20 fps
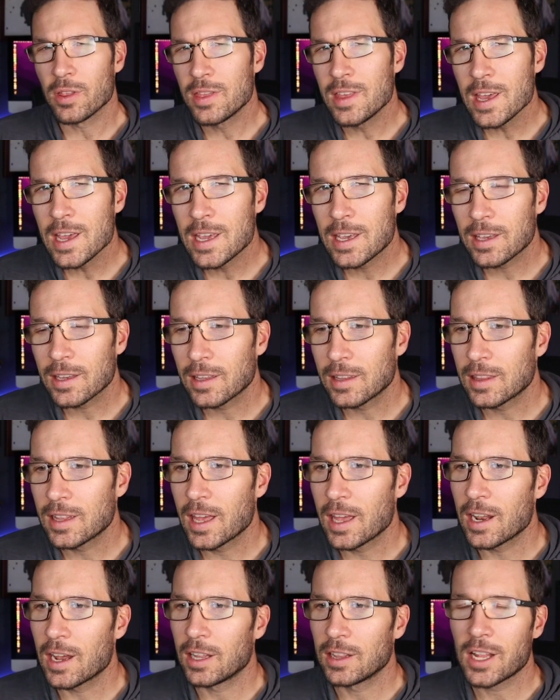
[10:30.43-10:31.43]
I think
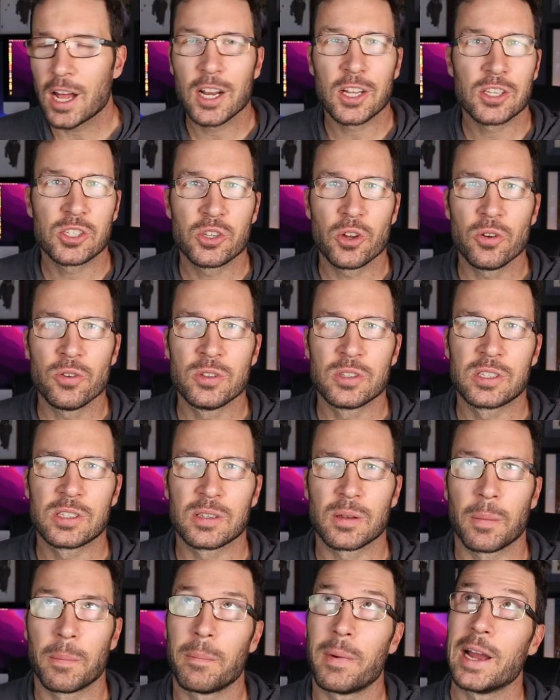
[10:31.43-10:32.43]
that a lot of
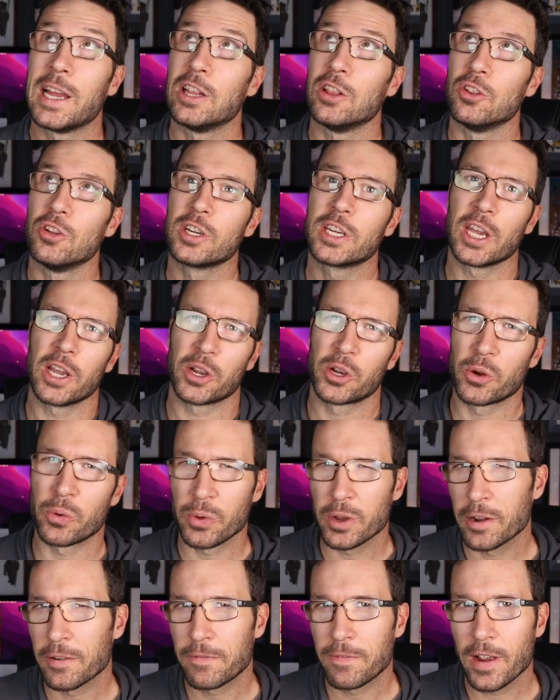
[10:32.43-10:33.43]
students might look at
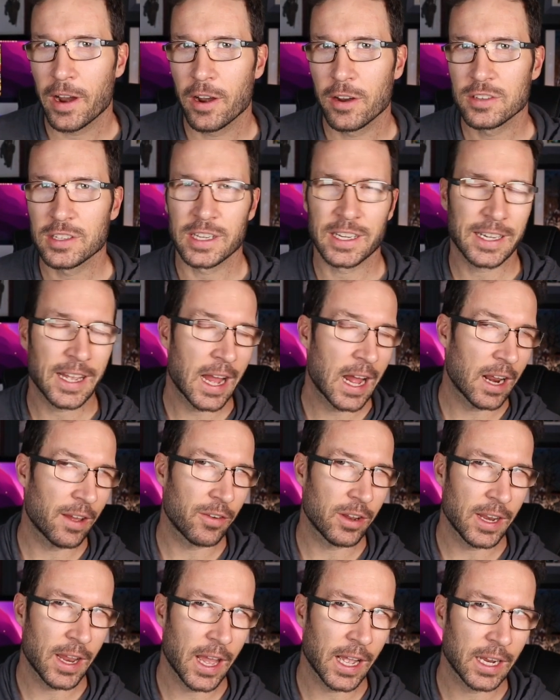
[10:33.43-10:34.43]
career fairs in kind of
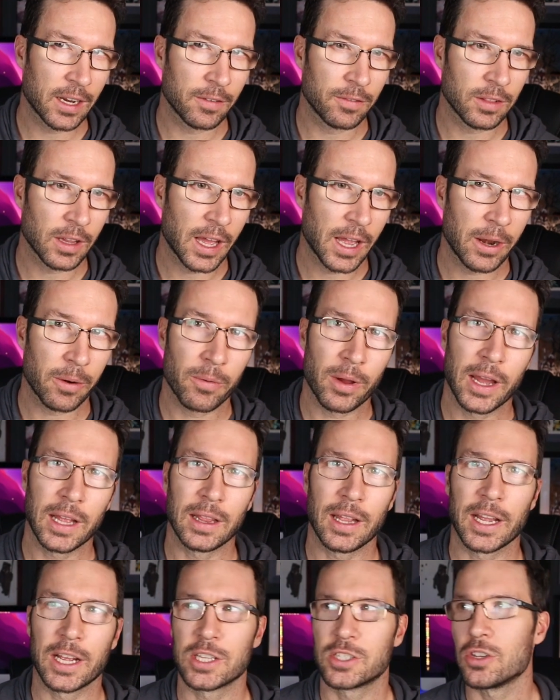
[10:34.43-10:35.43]
a negative light, right?
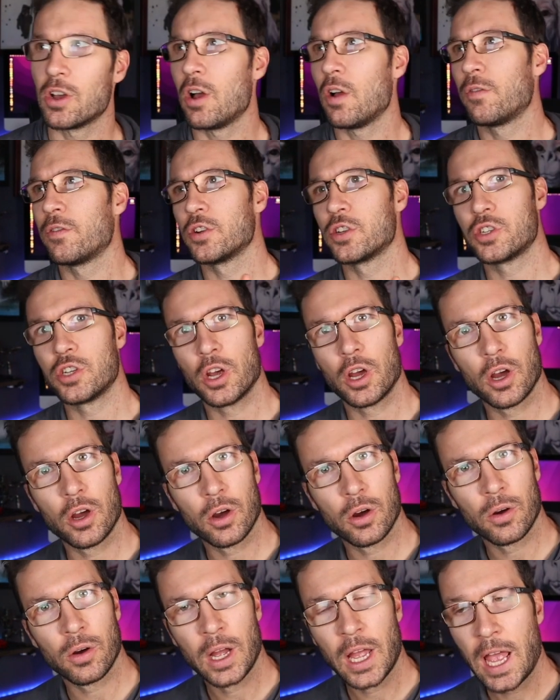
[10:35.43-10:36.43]
Like it's all for
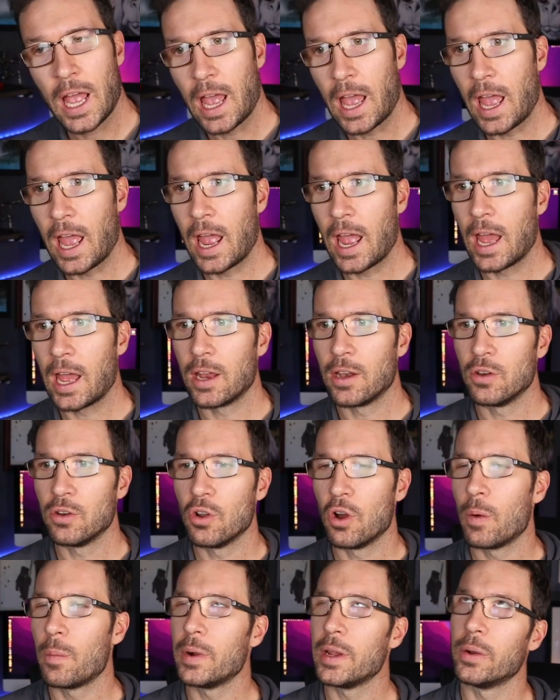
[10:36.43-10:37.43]
show and
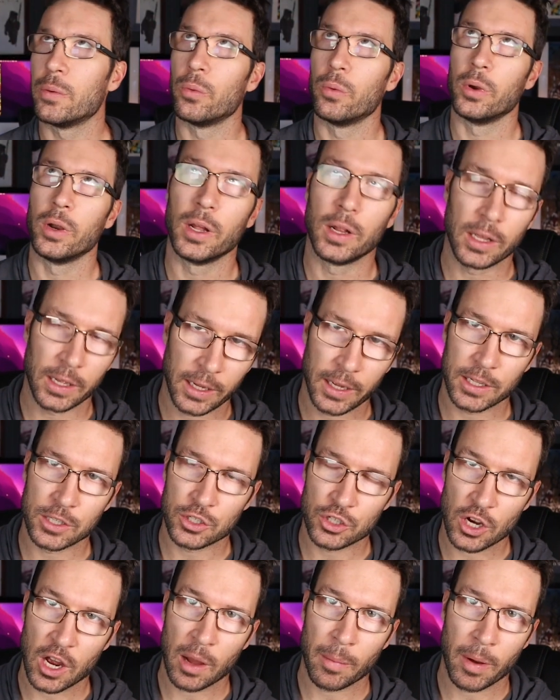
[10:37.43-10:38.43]
nobody really gets
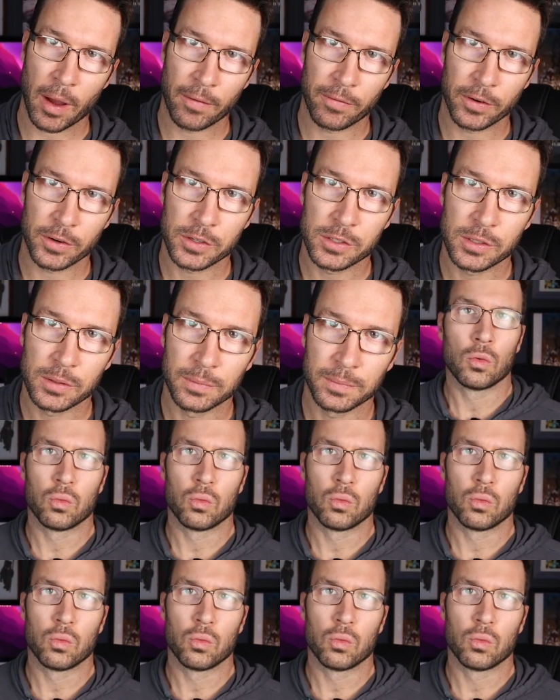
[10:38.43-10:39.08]
job offers.